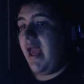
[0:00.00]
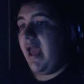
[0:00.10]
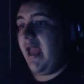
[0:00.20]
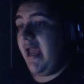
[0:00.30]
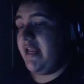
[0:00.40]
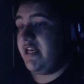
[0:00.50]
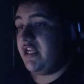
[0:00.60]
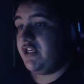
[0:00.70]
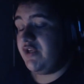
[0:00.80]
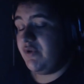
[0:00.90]

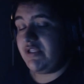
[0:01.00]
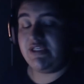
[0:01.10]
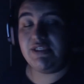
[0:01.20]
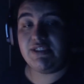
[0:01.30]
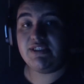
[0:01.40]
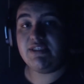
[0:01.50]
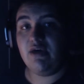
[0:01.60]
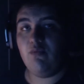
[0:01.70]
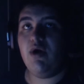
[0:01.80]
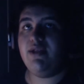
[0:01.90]
and do it to
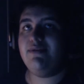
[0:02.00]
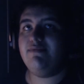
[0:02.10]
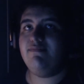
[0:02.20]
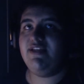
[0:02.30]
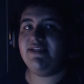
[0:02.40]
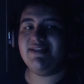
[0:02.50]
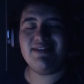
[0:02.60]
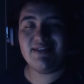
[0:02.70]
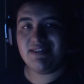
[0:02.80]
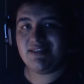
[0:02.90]
somewhat decent
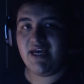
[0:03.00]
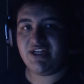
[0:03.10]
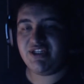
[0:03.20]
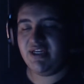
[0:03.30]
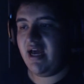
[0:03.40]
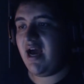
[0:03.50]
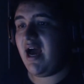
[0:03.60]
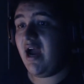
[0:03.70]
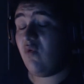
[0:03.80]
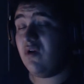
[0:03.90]
succession.
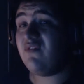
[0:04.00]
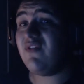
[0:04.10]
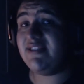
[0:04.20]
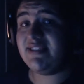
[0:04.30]
I would have liked to